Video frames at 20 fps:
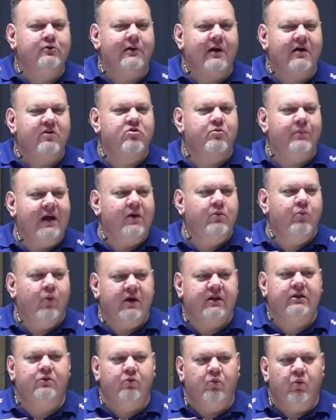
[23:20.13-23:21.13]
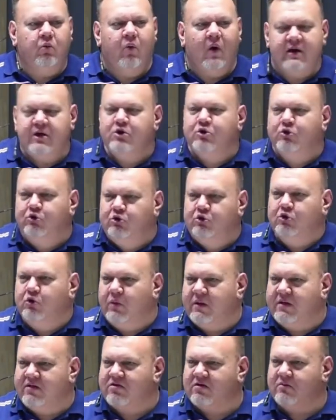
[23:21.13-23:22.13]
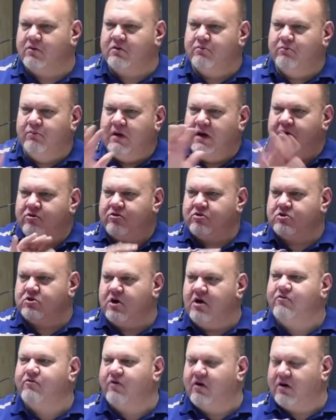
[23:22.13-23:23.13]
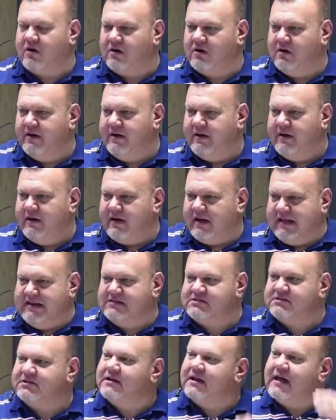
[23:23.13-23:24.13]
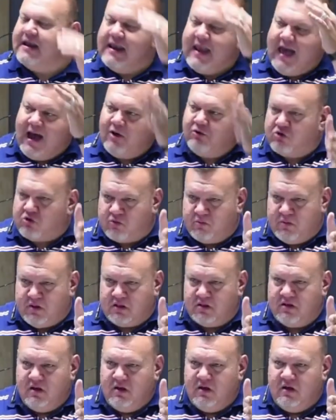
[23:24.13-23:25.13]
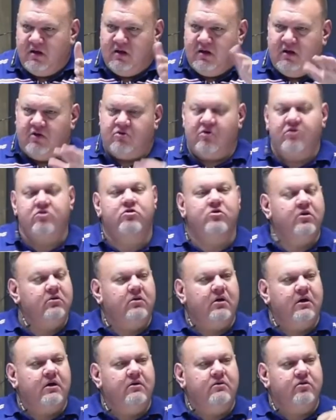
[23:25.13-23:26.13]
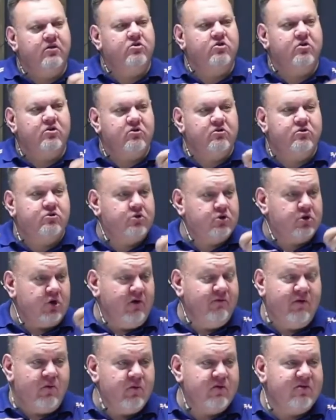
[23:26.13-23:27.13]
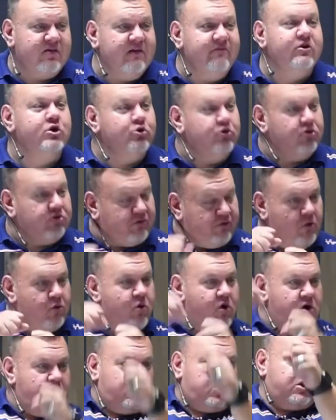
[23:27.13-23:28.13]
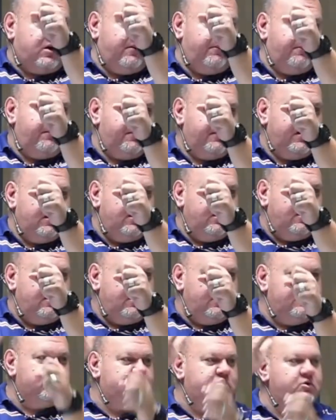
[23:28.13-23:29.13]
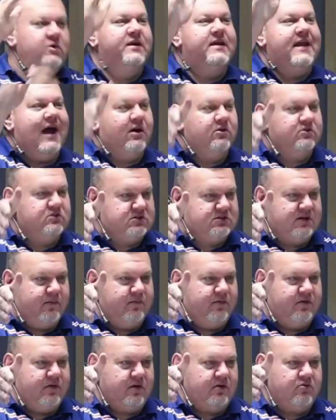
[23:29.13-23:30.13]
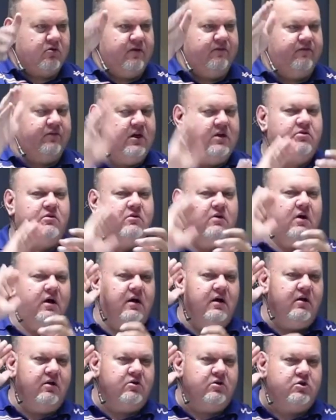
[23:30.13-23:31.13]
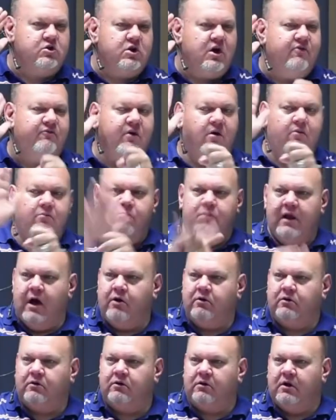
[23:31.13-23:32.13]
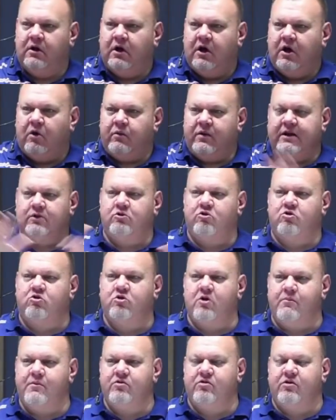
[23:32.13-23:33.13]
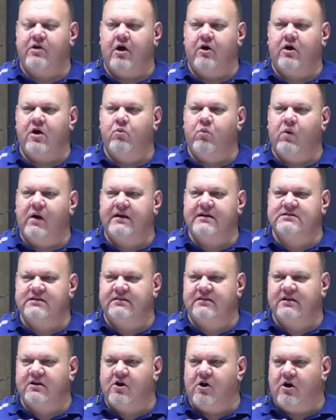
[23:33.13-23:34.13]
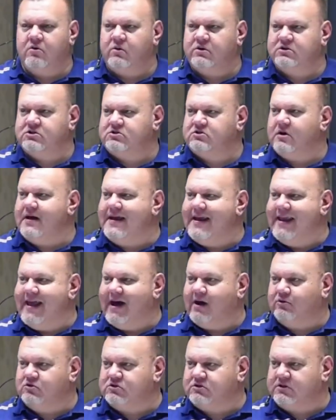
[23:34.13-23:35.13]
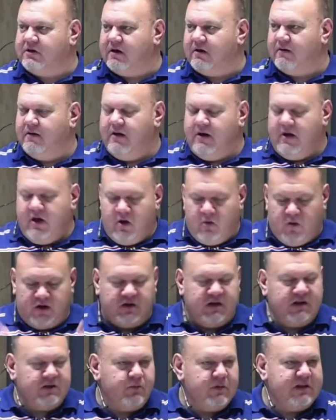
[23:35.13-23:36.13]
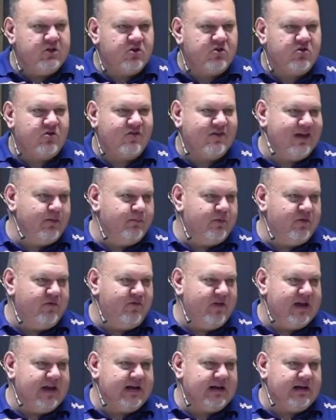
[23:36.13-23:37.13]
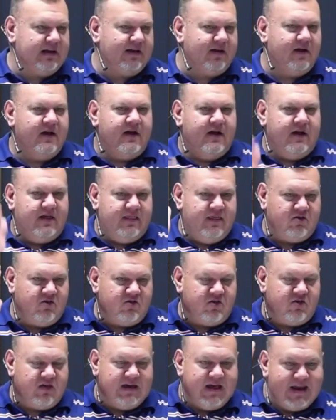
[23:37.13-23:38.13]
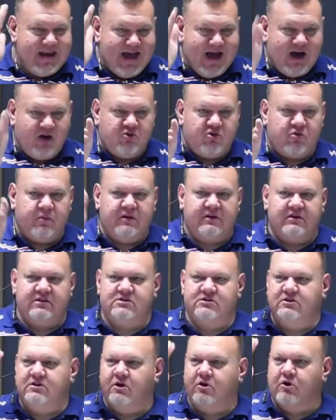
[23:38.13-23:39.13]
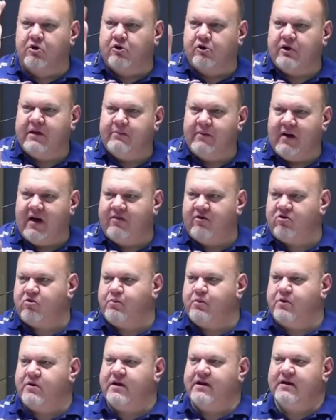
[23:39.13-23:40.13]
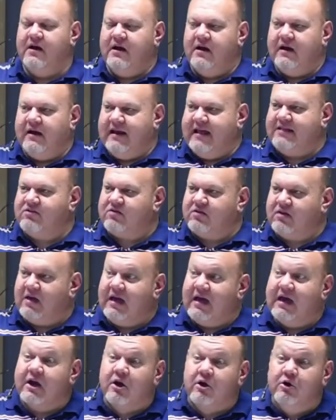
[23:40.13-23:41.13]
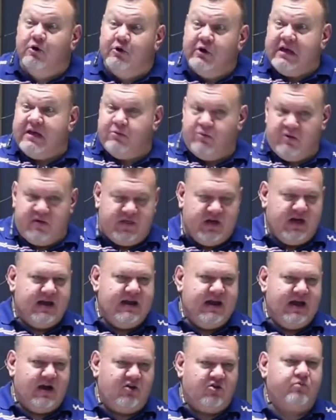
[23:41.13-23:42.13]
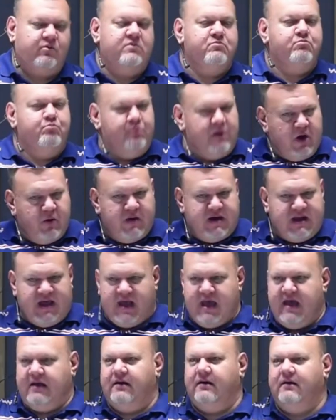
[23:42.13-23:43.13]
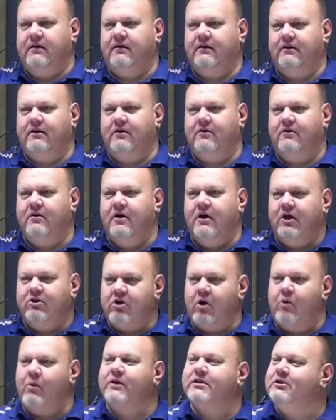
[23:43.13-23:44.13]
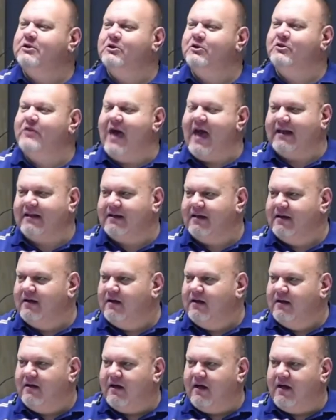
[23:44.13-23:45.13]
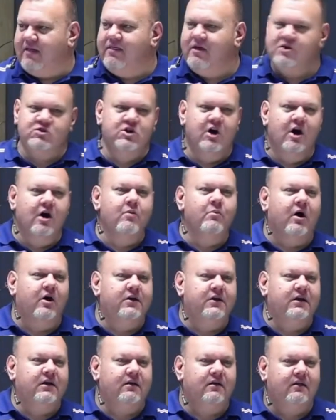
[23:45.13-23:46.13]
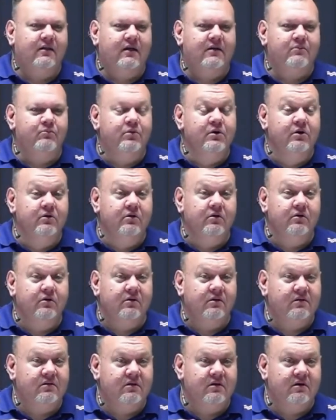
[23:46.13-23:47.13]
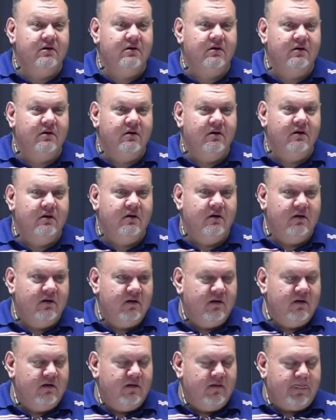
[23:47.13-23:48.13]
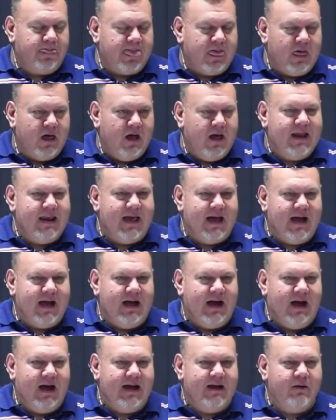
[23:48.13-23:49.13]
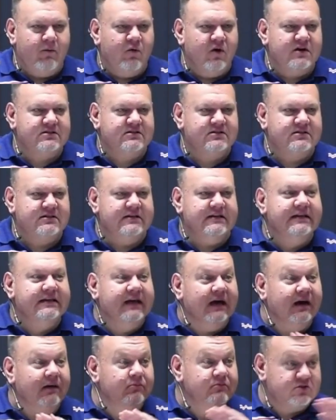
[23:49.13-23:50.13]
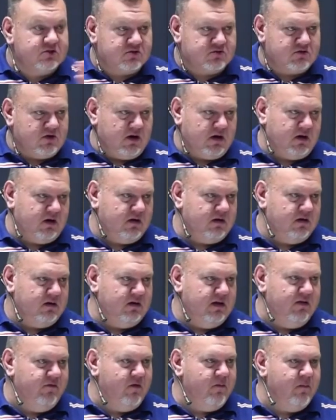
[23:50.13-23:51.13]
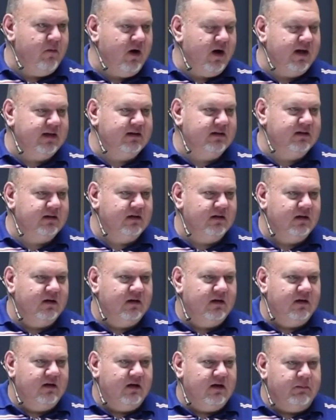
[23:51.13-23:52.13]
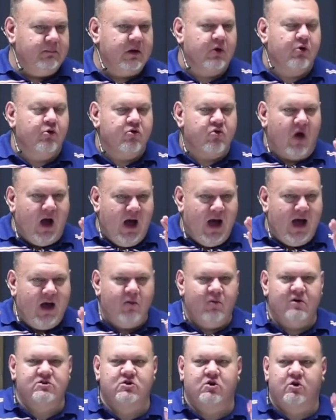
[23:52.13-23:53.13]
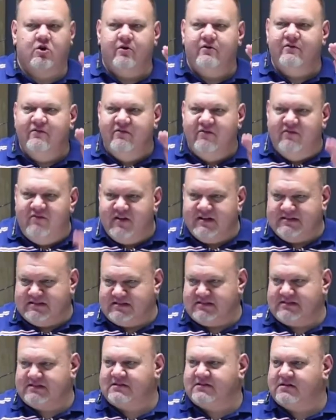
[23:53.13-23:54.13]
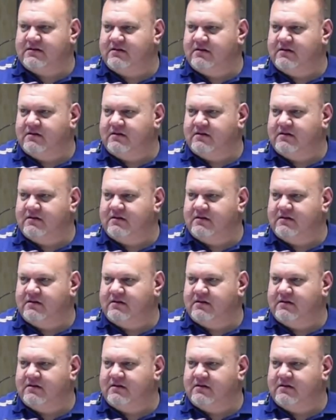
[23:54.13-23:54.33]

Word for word: to explain what what do you do when someone blows a shofar. It is an announcement so it's not, the shofar was never used for worship. It is to announce something. So if there's a, a, a shofar blown, we need to stop and say, okay, what is it that God wants to announce now? What did we just sing prophetically? This is an announcement. It's a decree by the Spirit. Let's agree with the announcement. Blow it again. You know. So I want to do that, and there's nobody that blew the. And I was dumbstruck. Never mind, because I was convinced